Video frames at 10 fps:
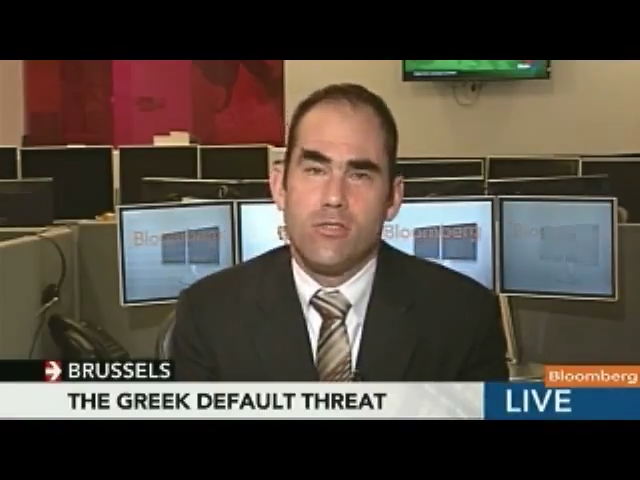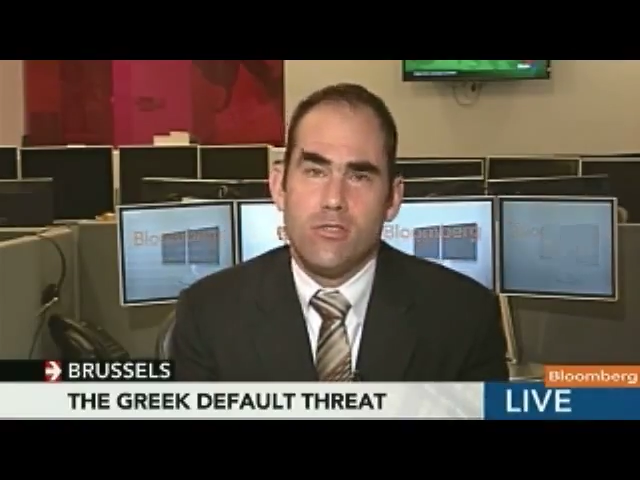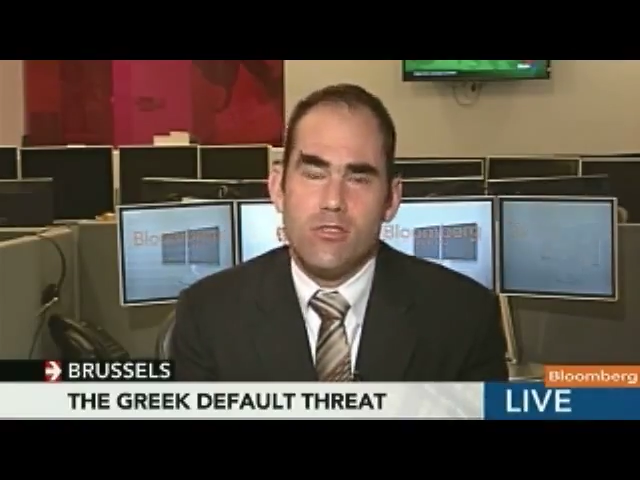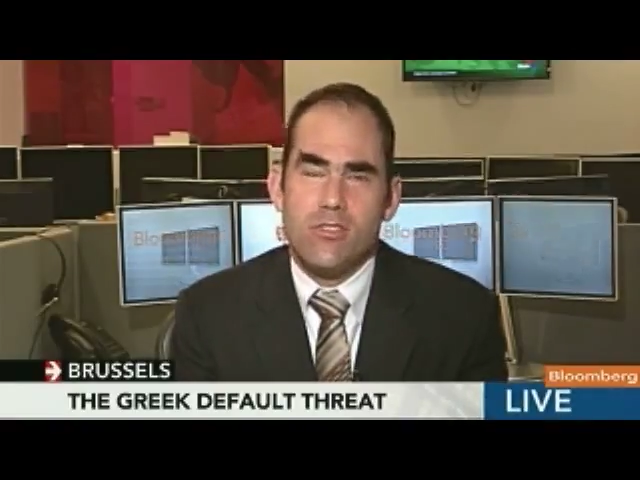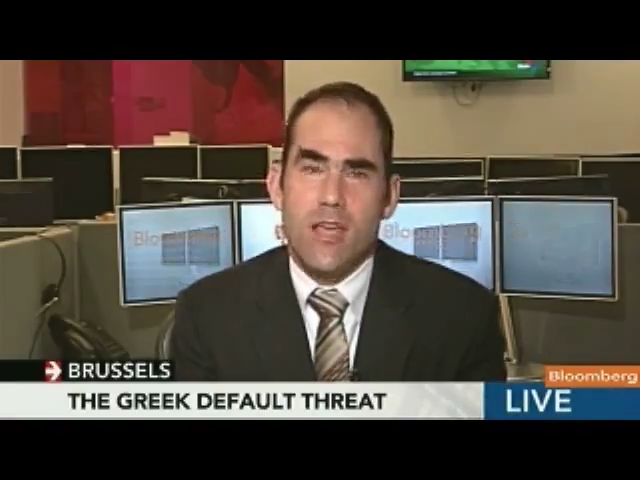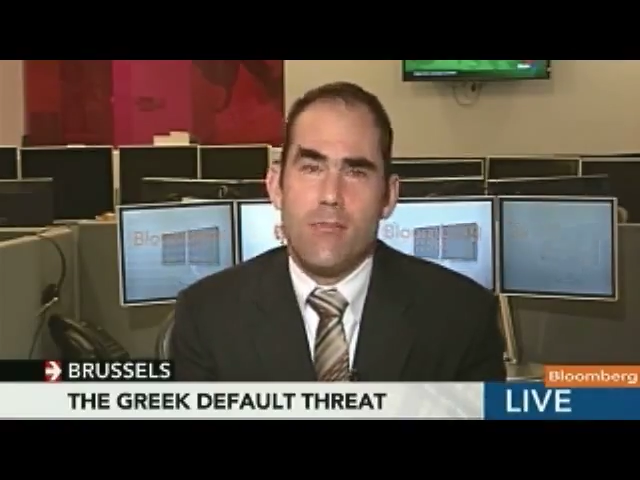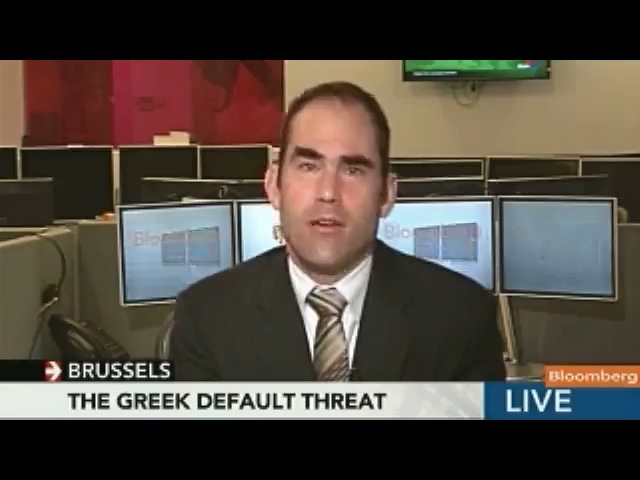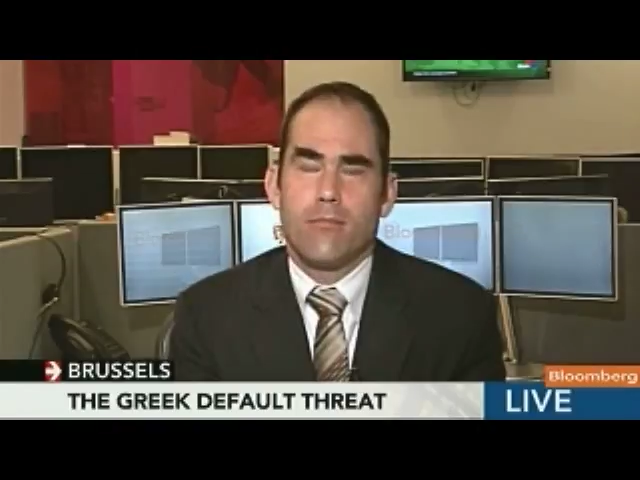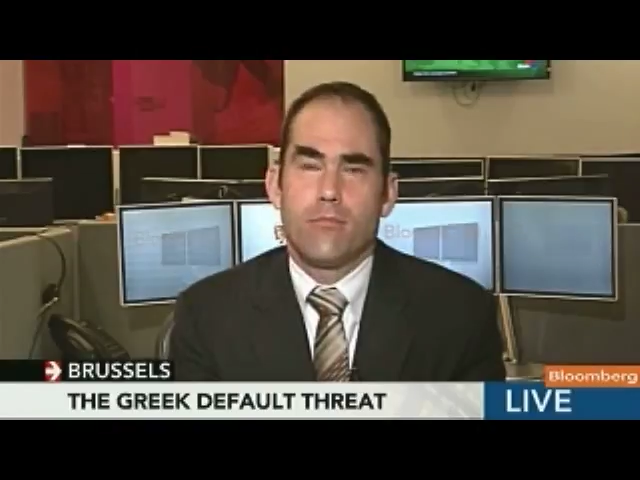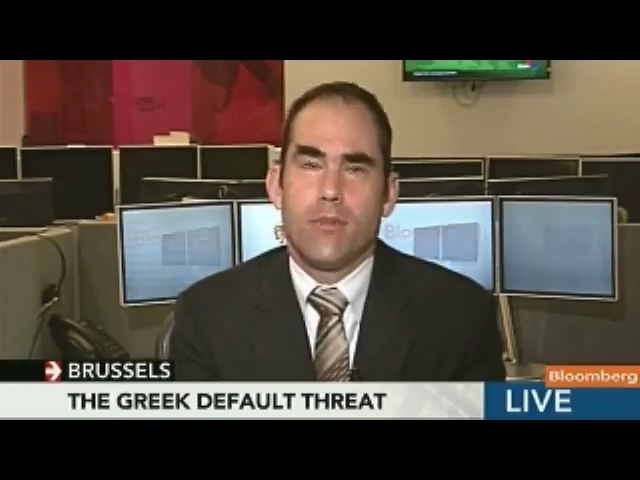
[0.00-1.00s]
to step
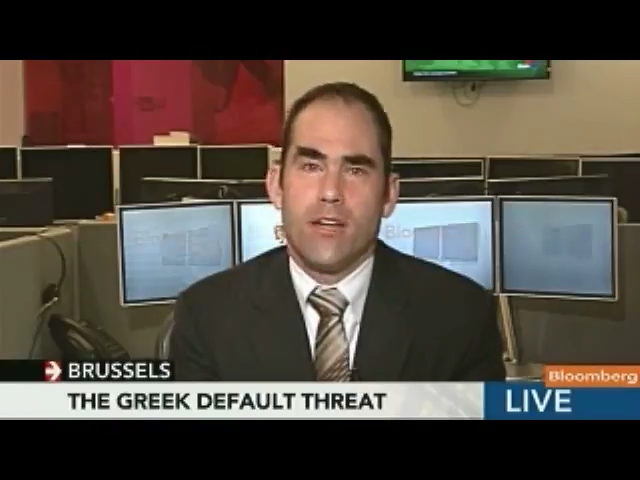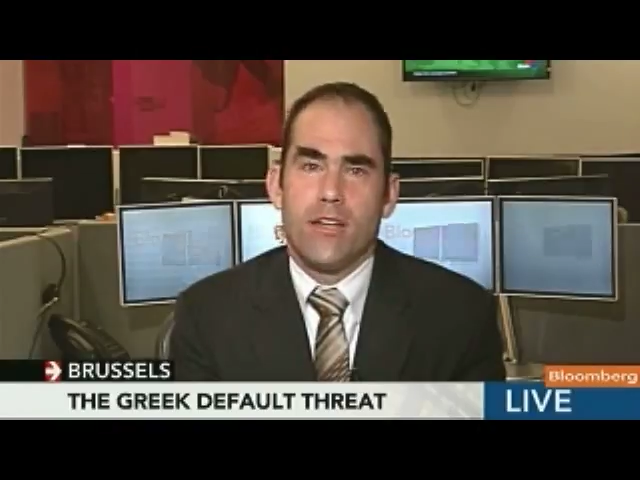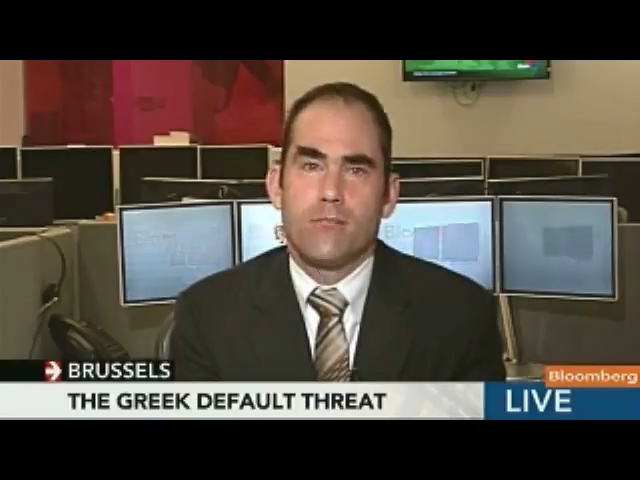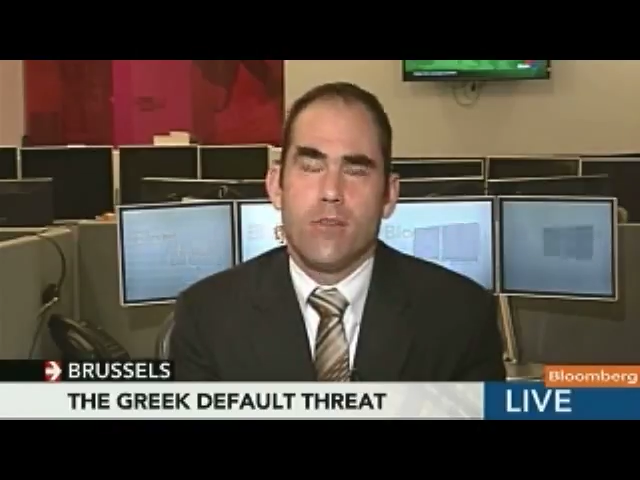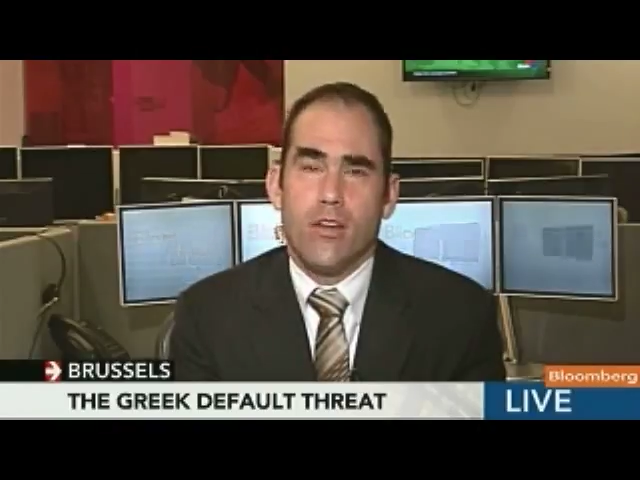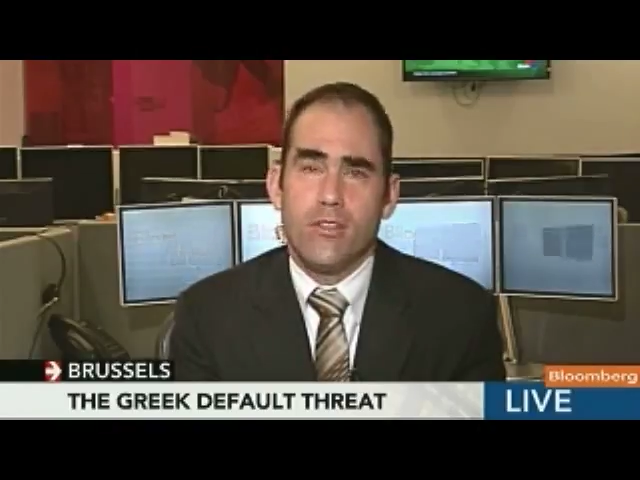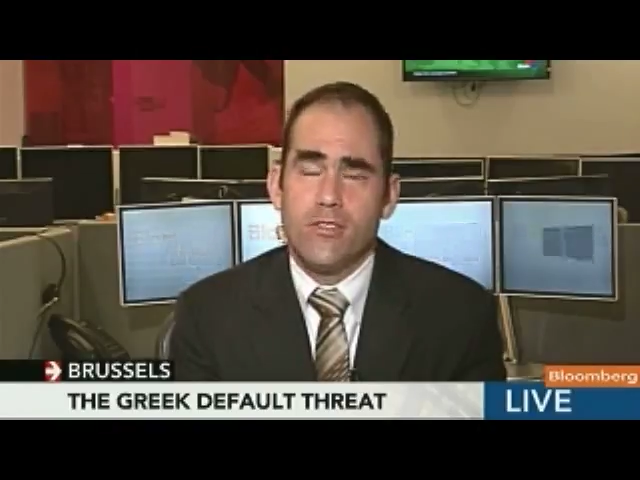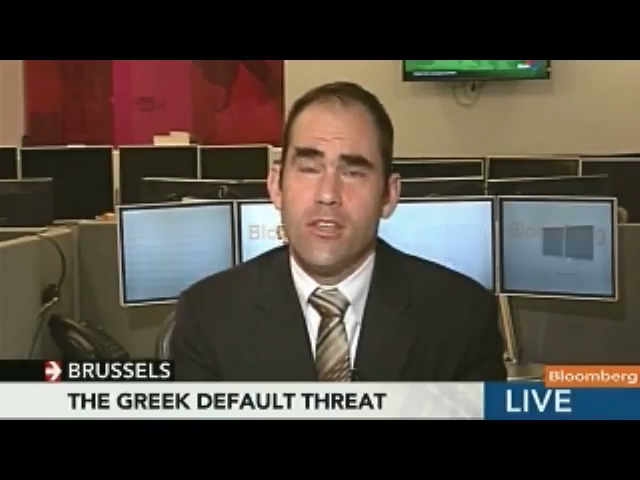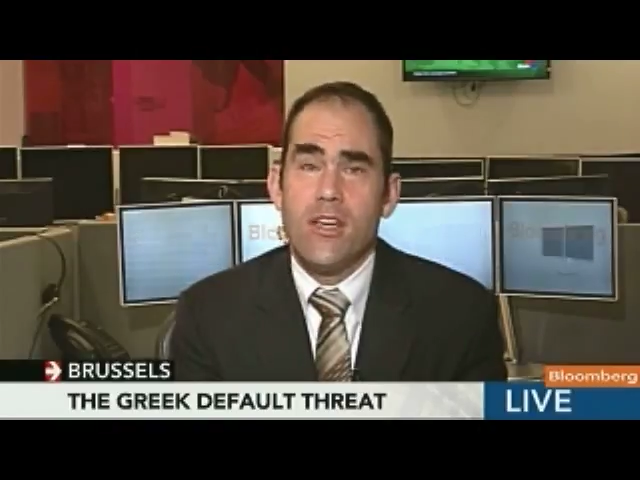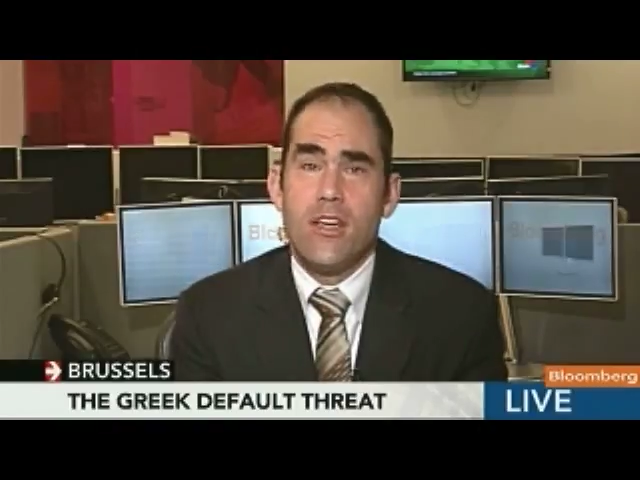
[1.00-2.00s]
up buying bonds.